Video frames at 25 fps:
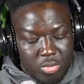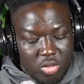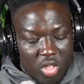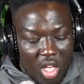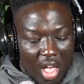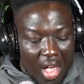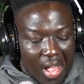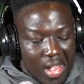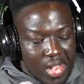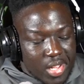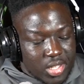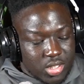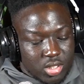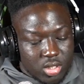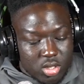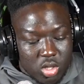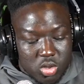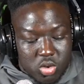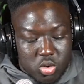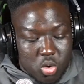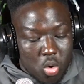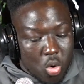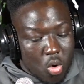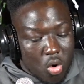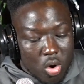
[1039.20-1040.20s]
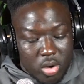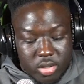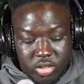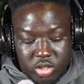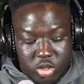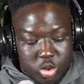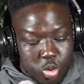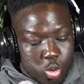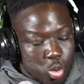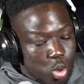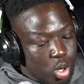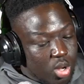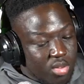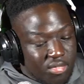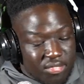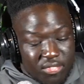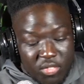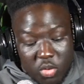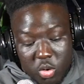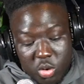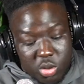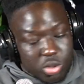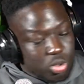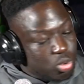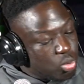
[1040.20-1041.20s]
And the score is
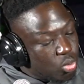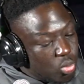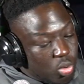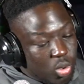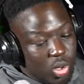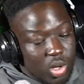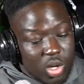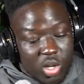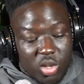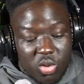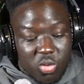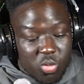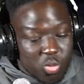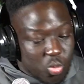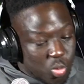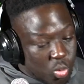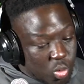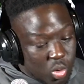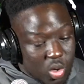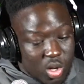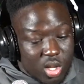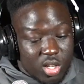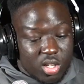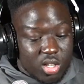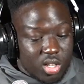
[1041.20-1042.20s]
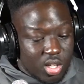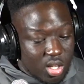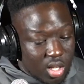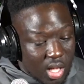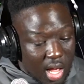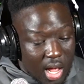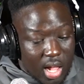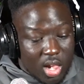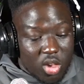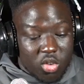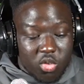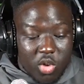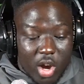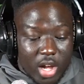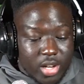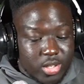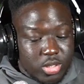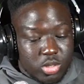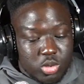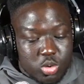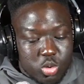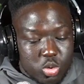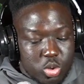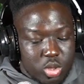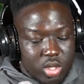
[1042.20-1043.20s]
24-21 Colorado
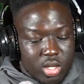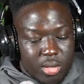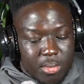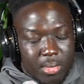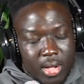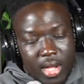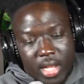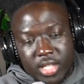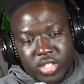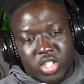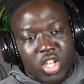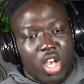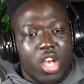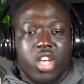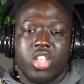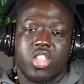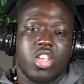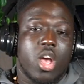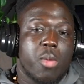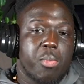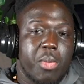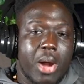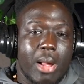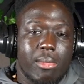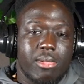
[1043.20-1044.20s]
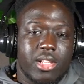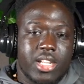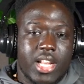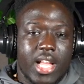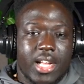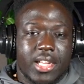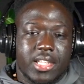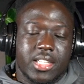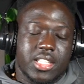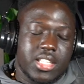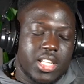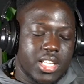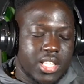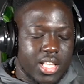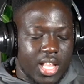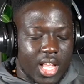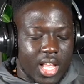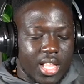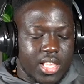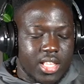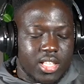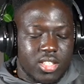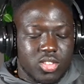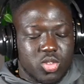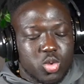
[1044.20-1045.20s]
School of the Mines. Y'all probably not going to get the
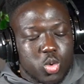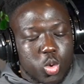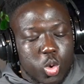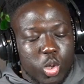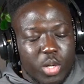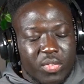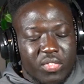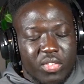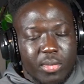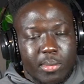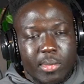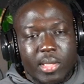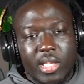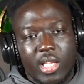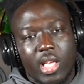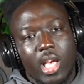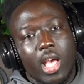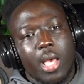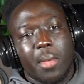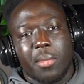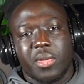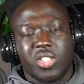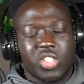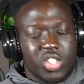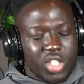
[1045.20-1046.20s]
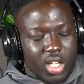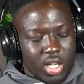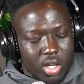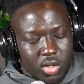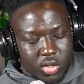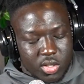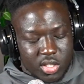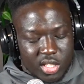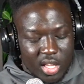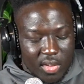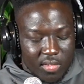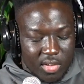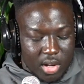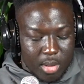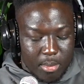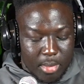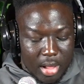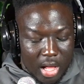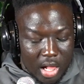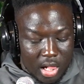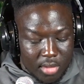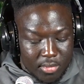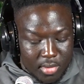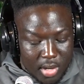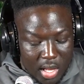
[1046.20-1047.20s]
end of the score from me. But Gerald's giving them a
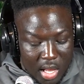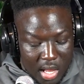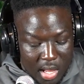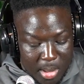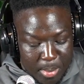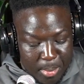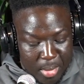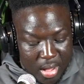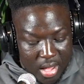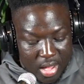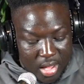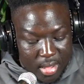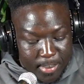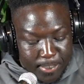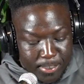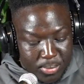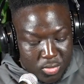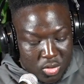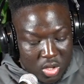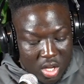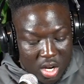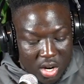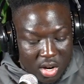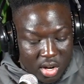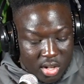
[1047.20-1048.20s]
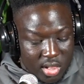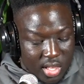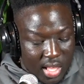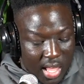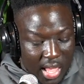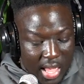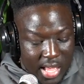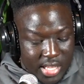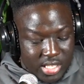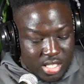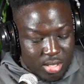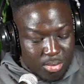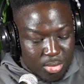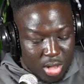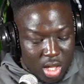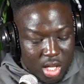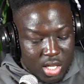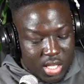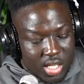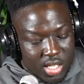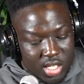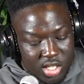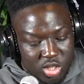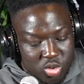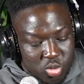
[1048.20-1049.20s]
hell of a game, man. Currently, as I'm
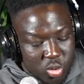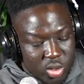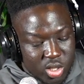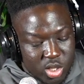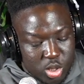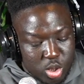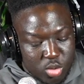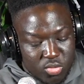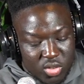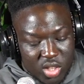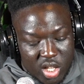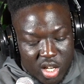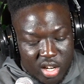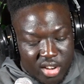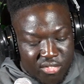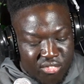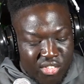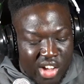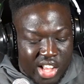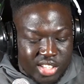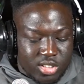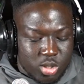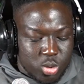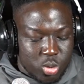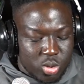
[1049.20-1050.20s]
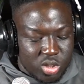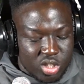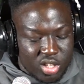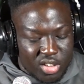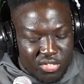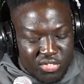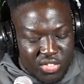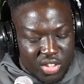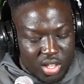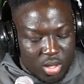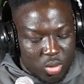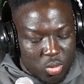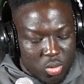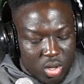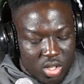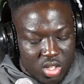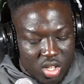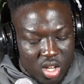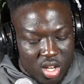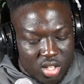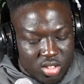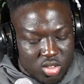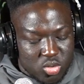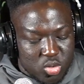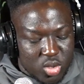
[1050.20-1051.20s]
looking, he's 22 for 35, 251
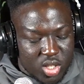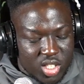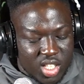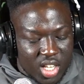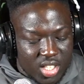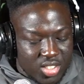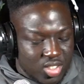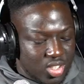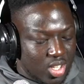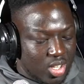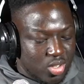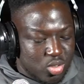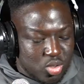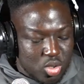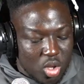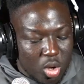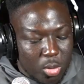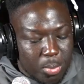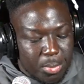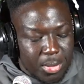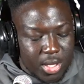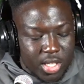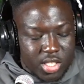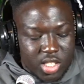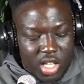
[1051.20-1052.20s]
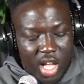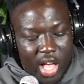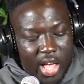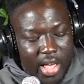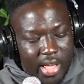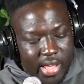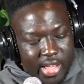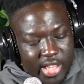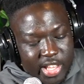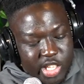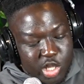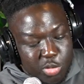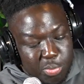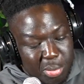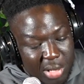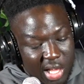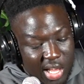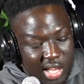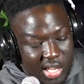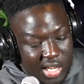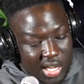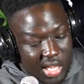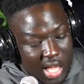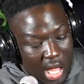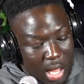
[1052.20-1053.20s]
yards, 3 touchdowns, no picks. He's
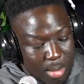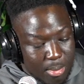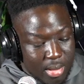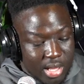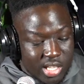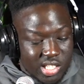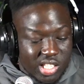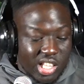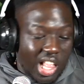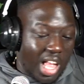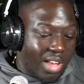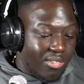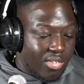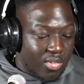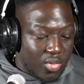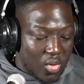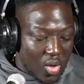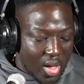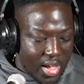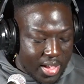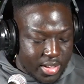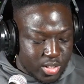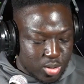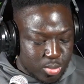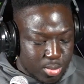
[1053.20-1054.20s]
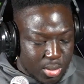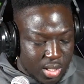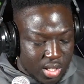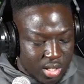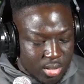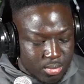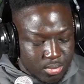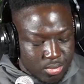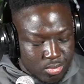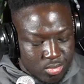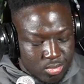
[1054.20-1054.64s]
playing the game of his life, if you ask me.